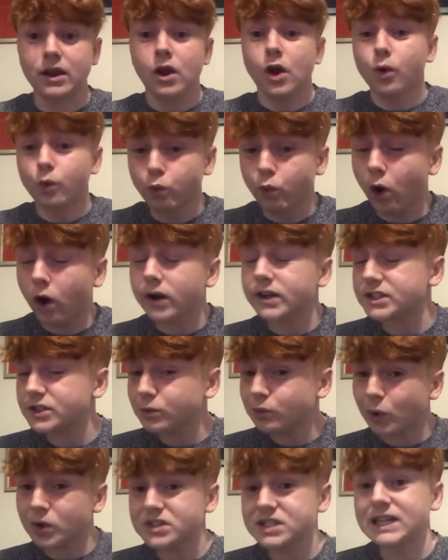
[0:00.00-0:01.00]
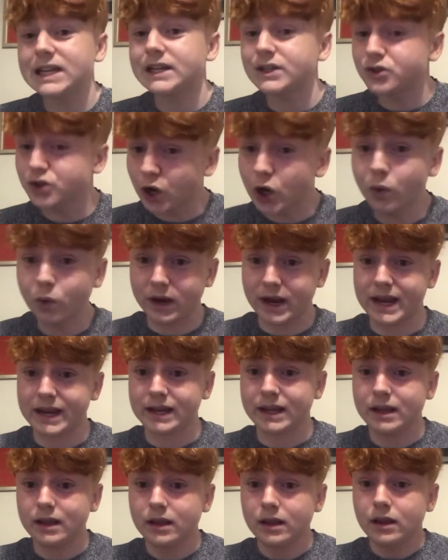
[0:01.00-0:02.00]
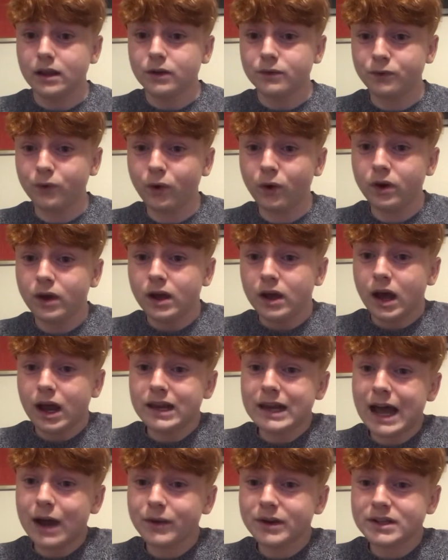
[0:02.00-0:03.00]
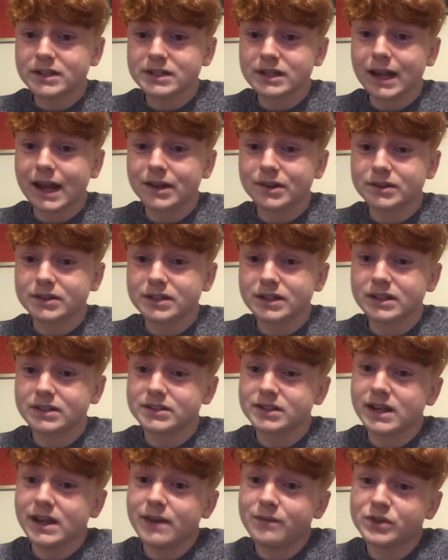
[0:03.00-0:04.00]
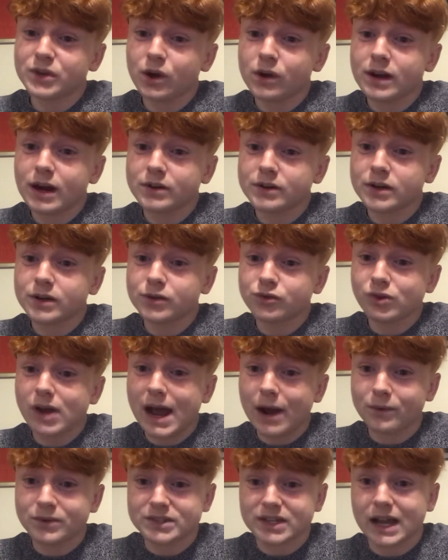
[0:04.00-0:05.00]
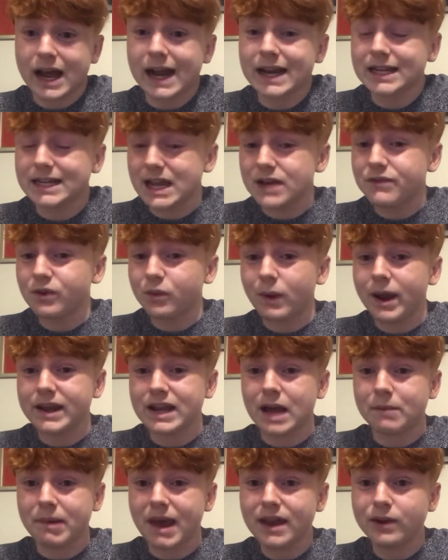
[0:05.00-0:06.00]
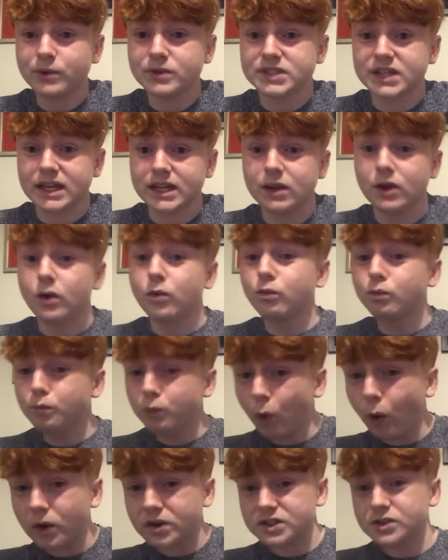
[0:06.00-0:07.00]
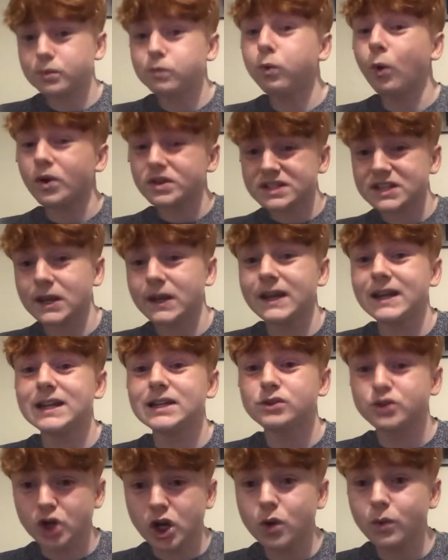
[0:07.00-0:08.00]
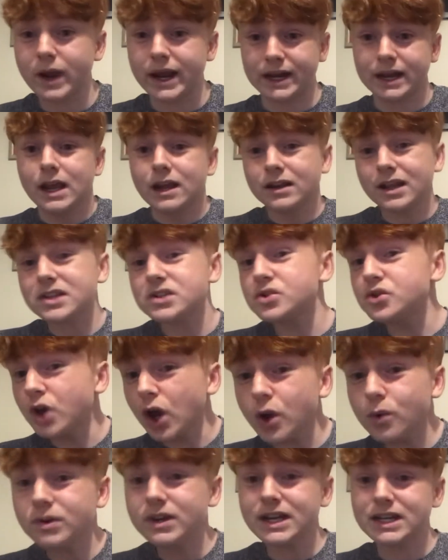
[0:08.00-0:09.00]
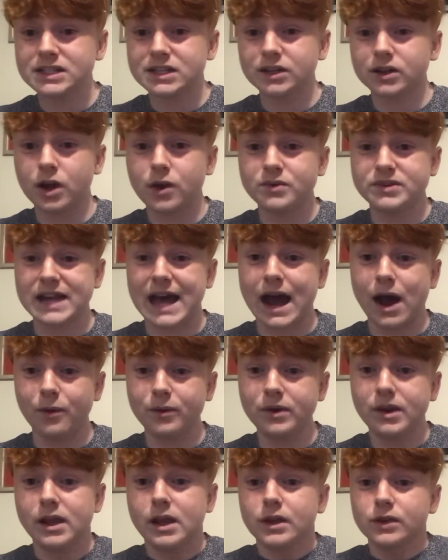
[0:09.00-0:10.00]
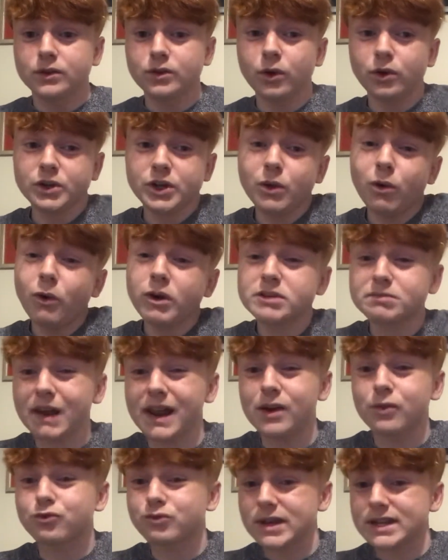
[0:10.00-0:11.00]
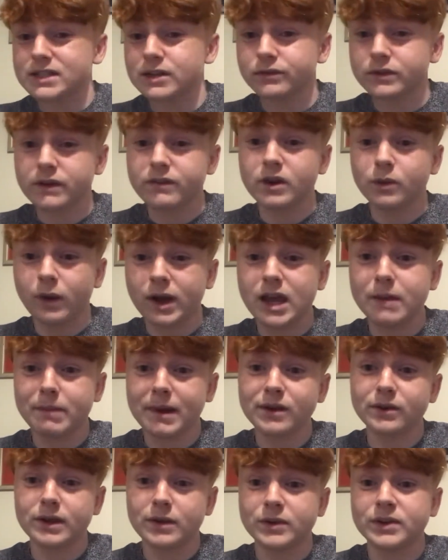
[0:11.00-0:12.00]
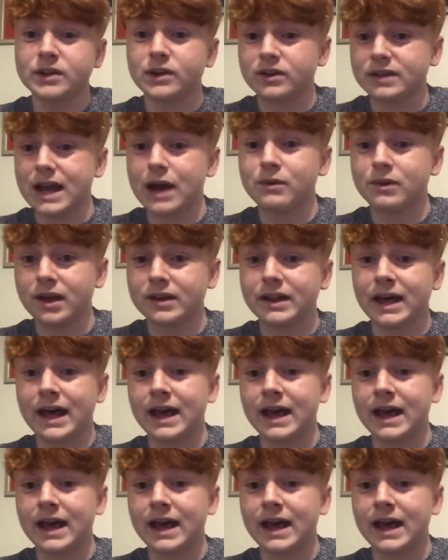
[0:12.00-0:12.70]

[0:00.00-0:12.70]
What was he doing for allowing to him to go down to the ground and give away that penalty? What was he doing? There's no need to go down. You always play the risk of giving away a penalty when you go down like that.